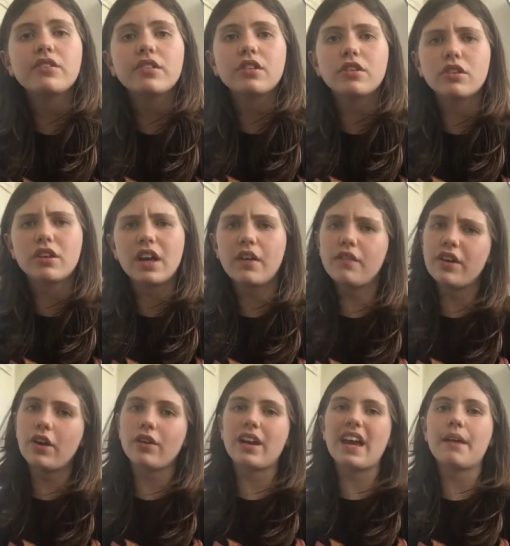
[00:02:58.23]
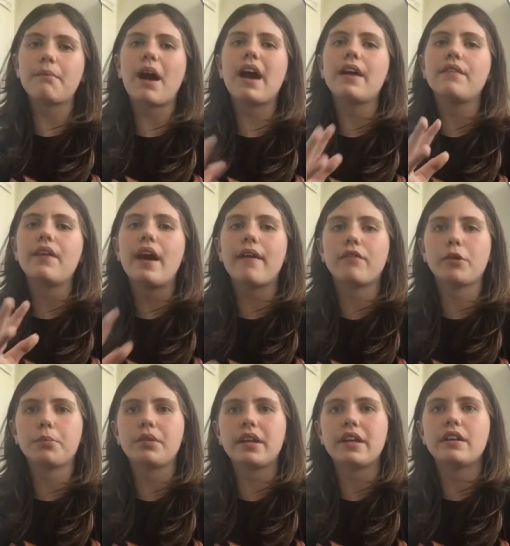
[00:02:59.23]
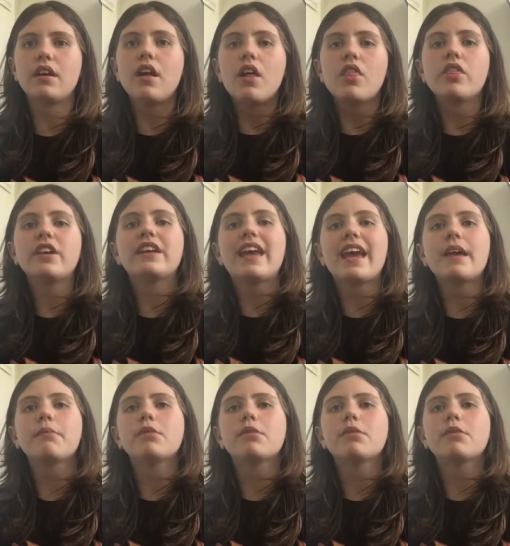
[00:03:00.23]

looking VR game I have ever played. The game